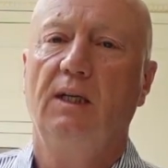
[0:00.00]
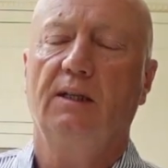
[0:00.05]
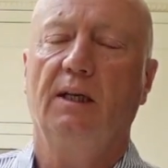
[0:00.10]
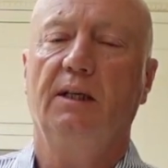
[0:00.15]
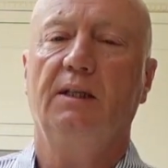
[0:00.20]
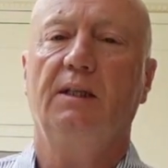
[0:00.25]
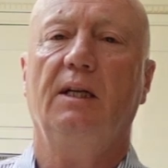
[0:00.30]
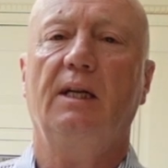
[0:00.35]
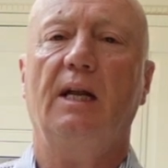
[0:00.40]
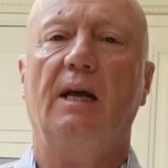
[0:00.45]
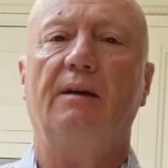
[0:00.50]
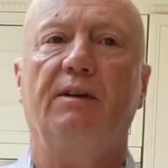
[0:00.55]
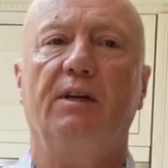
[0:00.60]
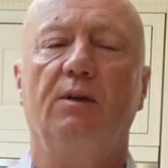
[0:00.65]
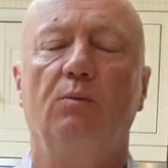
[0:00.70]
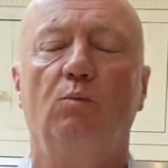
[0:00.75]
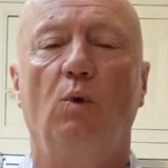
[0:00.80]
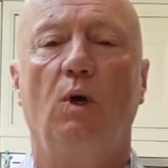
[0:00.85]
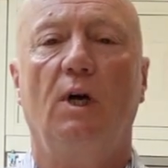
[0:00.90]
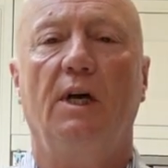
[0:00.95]
They did have
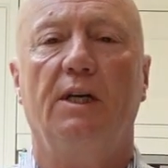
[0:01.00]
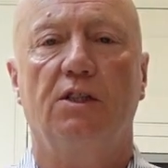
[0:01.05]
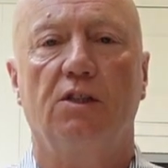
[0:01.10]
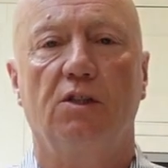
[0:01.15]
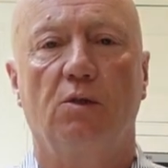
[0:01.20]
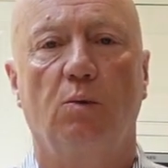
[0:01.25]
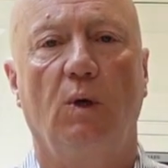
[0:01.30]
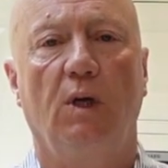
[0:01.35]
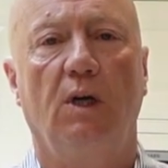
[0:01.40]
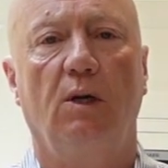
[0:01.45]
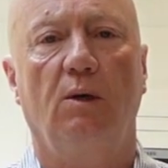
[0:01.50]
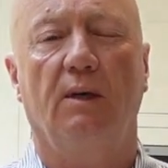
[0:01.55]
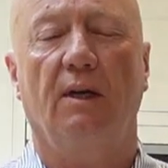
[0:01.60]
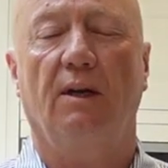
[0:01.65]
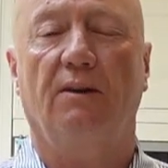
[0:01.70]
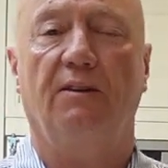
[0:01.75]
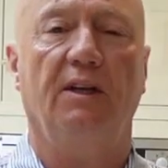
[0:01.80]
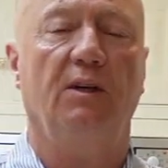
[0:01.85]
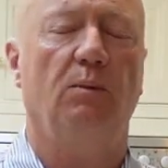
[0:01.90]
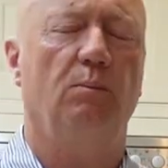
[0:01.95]
it in white as well, and
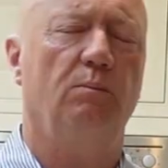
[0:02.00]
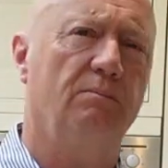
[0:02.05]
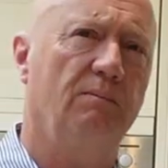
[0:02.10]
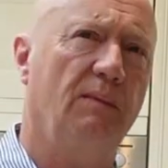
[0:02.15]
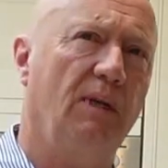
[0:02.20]
I think